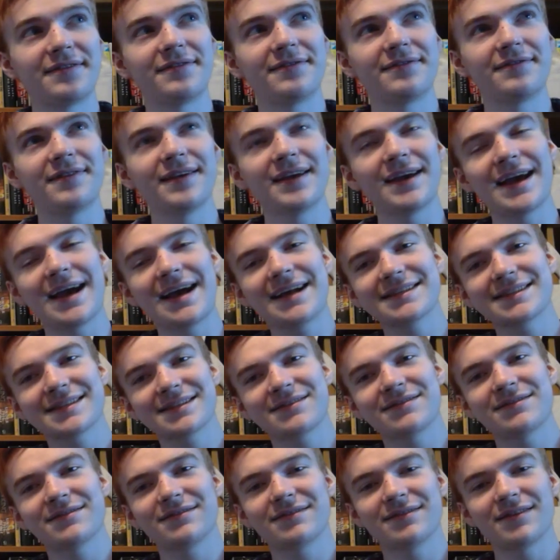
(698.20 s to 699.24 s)
It
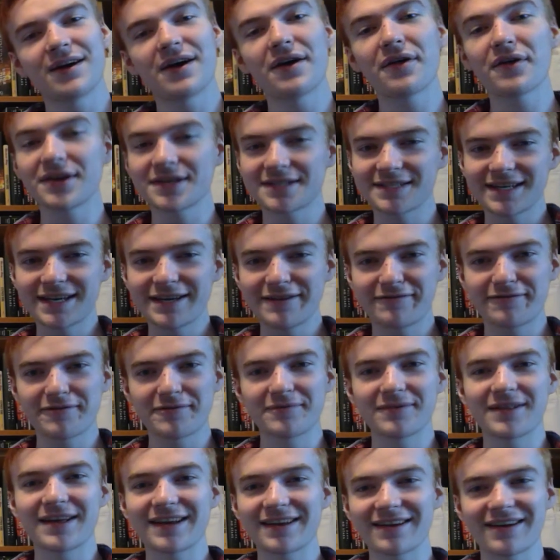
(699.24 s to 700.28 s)
hasn't, aside
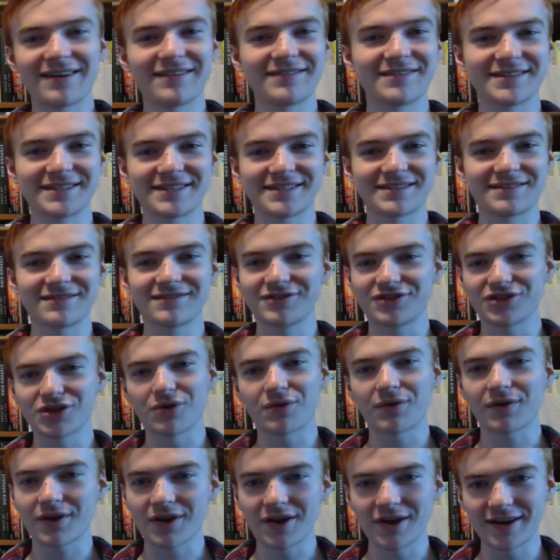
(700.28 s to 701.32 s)
from like this
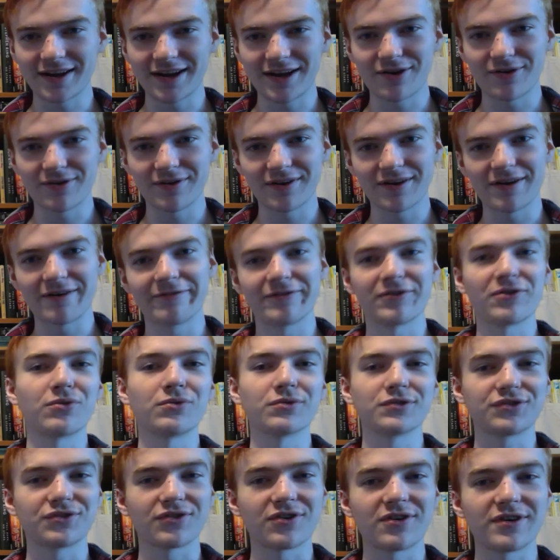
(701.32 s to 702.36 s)
joke cutout of an old
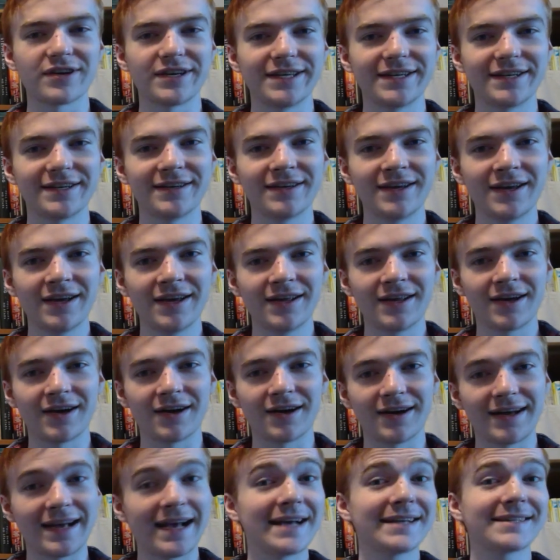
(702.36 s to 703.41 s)
drawing,
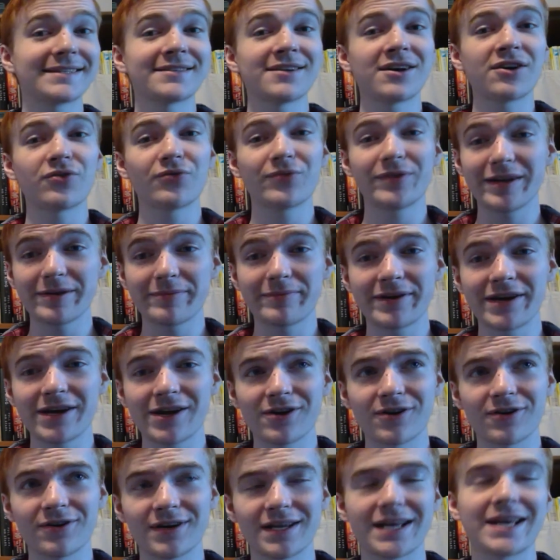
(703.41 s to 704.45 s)
it has not
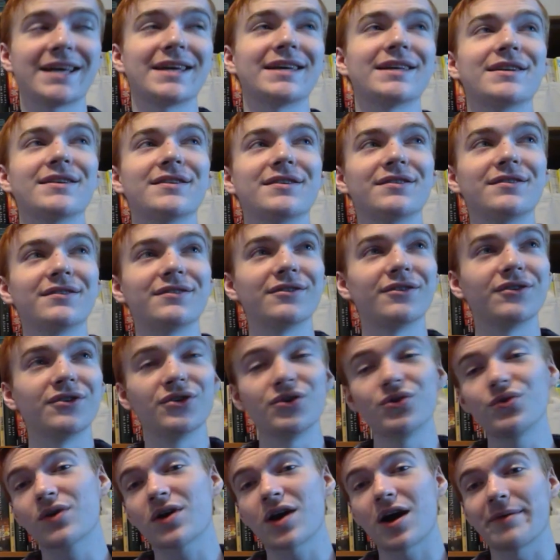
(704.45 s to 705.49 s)
reappeared in
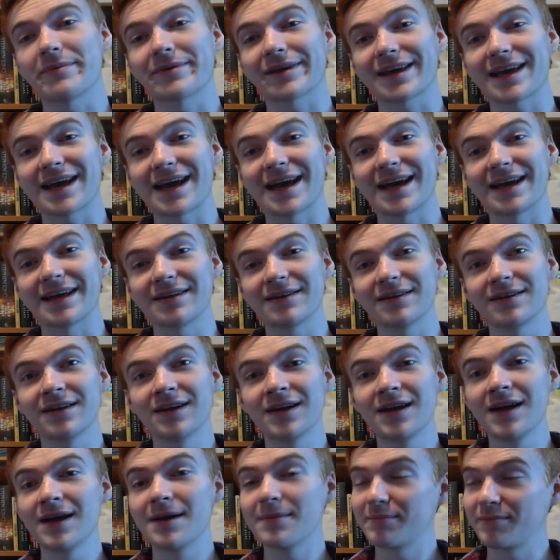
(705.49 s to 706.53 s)
New Comic Cat,
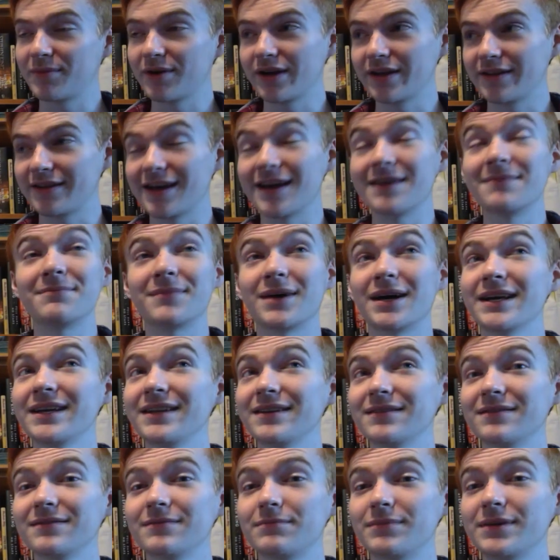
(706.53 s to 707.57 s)
but that
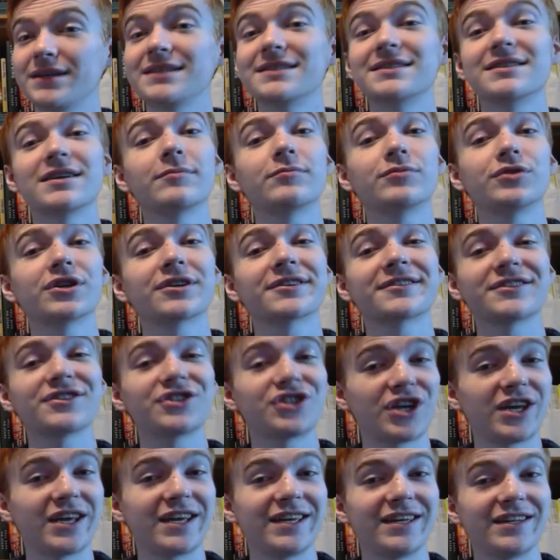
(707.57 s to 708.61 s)
might be subject to
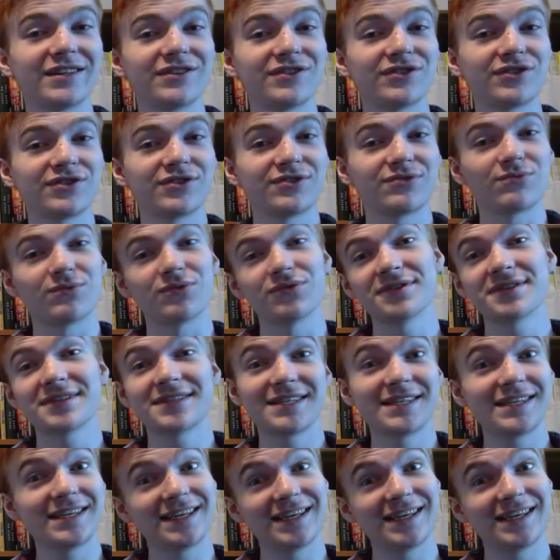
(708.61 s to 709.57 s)
change. We'll see.